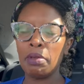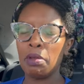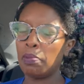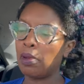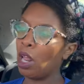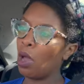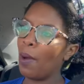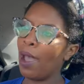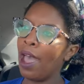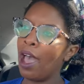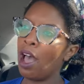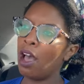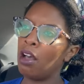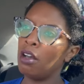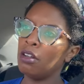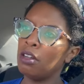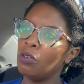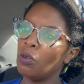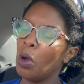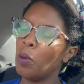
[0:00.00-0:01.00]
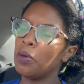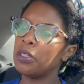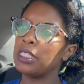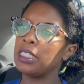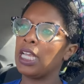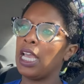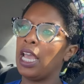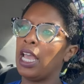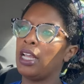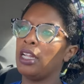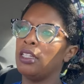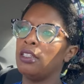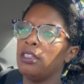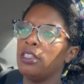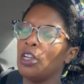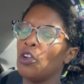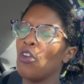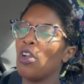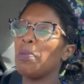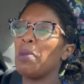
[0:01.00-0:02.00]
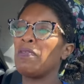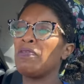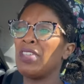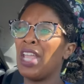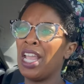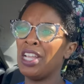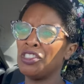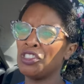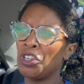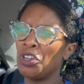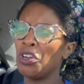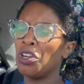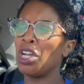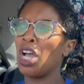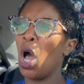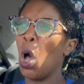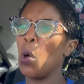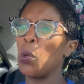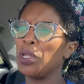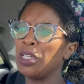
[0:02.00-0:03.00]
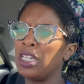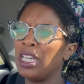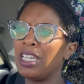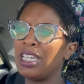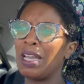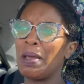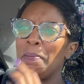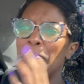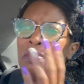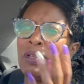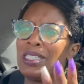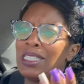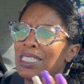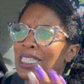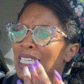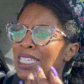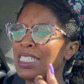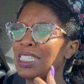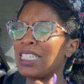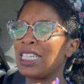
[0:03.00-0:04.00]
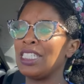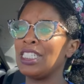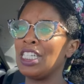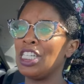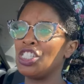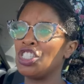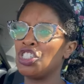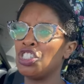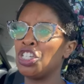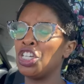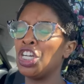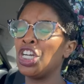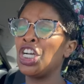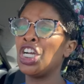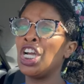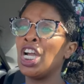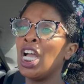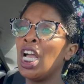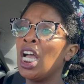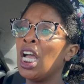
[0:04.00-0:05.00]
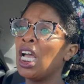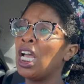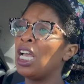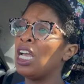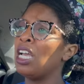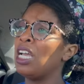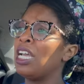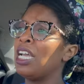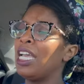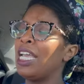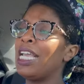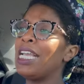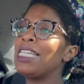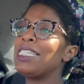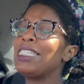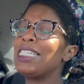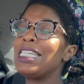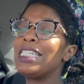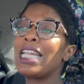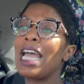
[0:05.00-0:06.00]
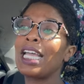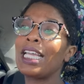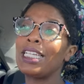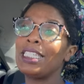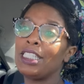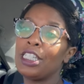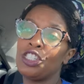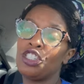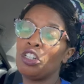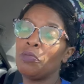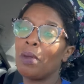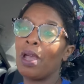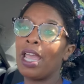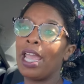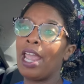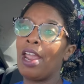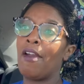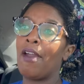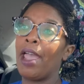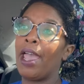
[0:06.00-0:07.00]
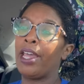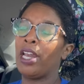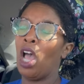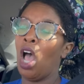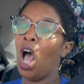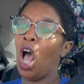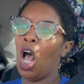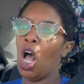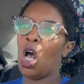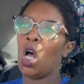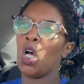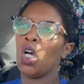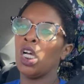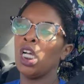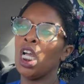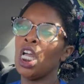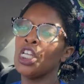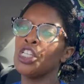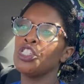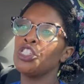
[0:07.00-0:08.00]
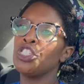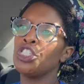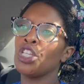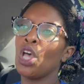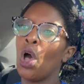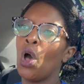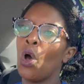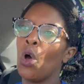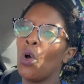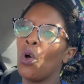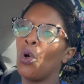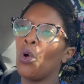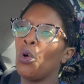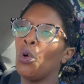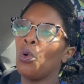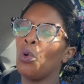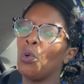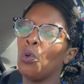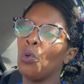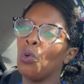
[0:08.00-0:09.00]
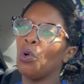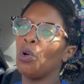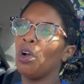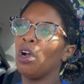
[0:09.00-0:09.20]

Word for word: blowout. What was that? The Cream of Nature Coconut Hibiscus Conditioner. It did not condition my hair at all. So